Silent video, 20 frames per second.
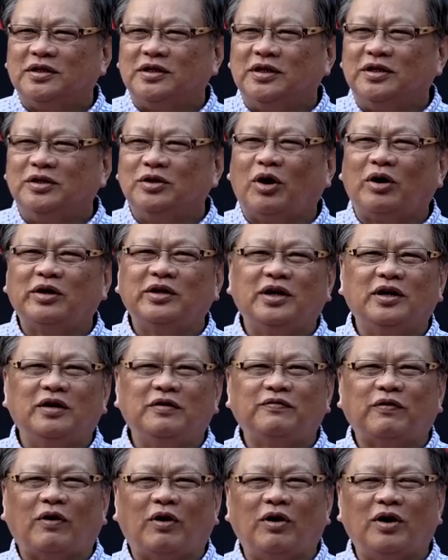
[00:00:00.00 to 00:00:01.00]
in order
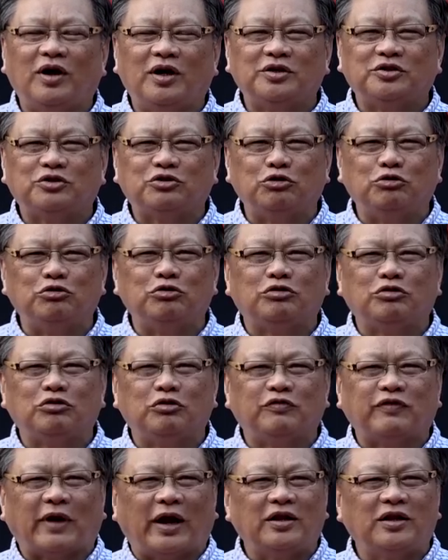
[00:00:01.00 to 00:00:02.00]
for her suit
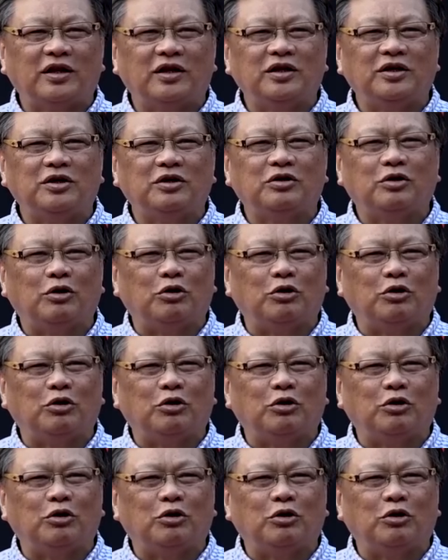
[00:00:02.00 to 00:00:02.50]
to finally